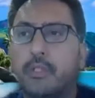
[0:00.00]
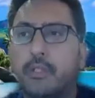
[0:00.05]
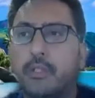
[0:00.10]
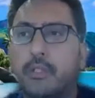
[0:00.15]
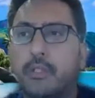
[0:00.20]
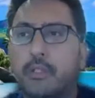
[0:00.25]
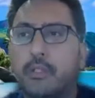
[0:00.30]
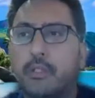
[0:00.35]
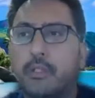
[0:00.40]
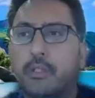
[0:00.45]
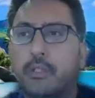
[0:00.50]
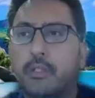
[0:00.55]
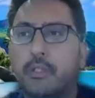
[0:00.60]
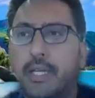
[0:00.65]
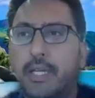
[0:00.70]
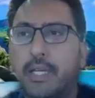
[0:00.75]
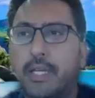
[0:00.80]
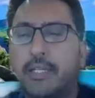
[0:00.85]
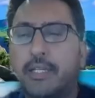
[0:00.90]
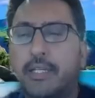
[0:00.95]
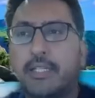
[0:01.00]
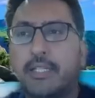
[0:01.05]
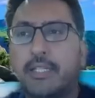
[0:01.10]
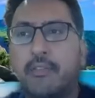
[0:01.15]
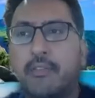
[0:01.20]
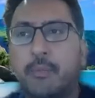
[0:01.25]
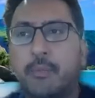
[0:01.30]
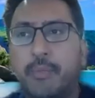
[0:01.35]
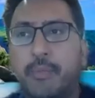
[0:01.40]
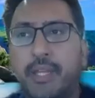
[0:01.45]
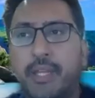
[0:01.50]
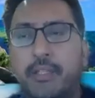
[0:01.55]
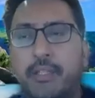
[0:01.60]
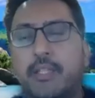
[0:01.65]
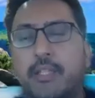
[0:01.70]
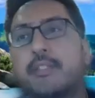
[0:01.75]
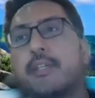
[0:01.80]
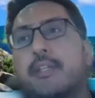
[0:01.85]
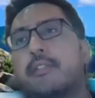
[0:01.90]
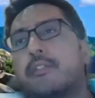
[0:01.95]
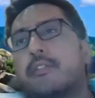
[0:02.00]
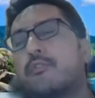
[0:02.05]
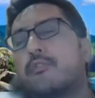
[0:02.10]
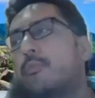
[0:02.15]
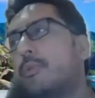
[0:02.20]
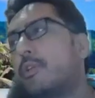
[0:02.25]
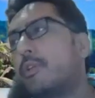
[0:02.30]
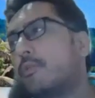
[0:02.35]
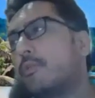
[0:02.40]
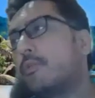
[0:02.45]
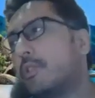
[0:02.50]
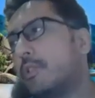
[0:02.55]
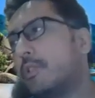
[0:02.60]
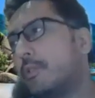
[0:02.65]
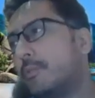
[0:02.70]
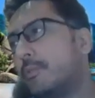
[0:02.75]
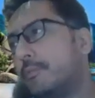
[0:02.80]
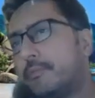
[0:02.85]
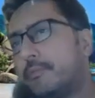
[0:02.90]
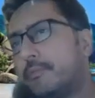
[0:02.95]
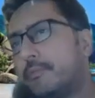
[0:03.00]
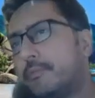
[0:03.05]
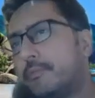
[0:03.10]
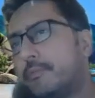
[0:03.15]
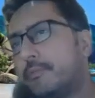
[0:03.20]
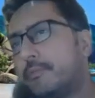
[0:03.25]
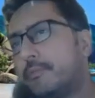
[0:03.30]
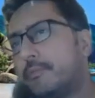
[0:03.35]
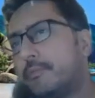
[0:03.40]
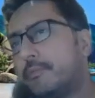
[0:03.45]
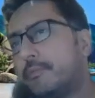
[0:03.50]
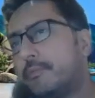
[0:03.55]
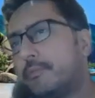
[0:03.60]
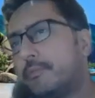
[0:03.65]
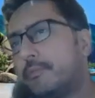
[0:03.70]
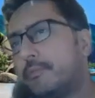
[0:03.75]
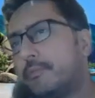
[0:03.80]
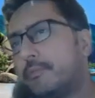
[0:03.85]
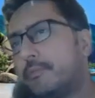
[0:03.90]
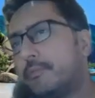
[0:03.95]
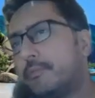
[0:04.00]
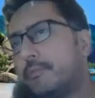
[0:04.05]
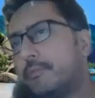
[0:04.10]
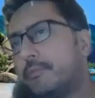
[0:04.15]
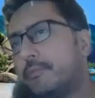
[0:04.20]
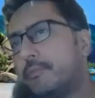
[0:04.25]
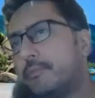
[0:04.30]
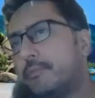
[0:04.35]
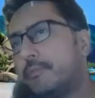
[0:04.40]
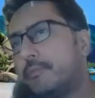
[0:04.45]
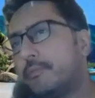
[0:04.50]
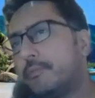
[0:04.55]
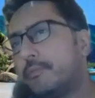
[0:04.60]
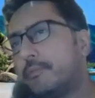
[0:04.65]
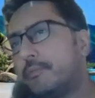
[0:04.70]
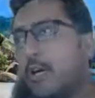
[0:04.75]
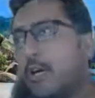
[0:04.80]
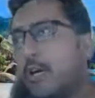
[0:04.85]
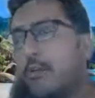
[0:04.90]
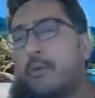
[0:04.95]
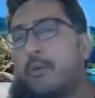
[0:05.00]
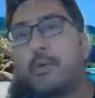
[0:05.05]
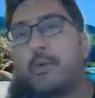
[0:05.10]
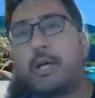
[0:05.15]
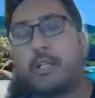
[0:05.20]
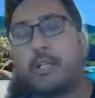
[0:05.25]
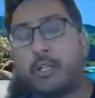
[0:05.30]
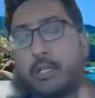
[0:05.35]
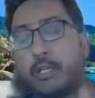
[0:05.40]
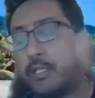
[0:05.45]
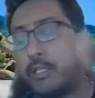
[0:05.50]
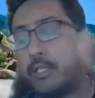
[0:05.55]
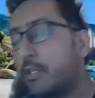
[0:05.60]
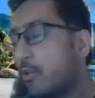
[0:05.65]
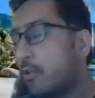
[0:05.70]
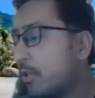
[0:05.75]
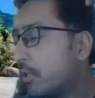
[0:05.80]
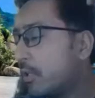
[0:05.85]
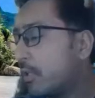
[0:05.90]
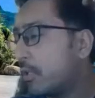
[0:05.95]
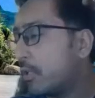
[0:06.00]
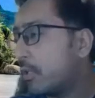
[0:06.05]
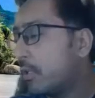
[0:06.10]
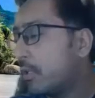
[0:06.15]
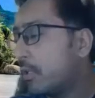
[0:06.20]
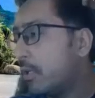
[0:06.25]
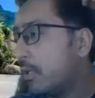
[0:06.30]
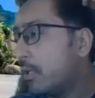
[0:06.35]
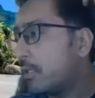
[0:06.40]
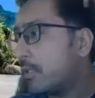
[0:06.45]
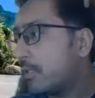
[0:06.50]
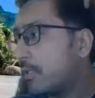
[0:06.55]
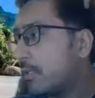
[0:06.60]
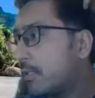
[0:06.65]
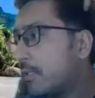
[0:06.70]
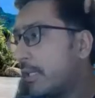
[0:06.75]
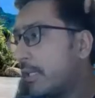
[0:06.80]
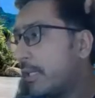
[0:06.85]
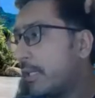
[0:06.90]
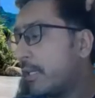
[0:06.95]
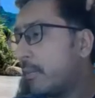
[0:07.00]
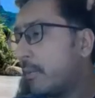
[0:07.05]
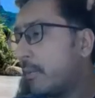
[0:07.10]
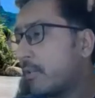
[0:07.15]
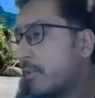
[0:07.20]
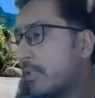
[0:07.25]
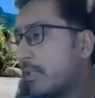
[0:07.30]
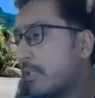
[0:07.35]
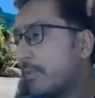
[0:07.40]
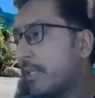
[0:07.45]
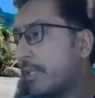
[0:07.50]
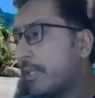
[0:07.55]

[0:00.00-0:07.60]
Then in that case, I will make this as a super user. It's not, I think you're saying about something.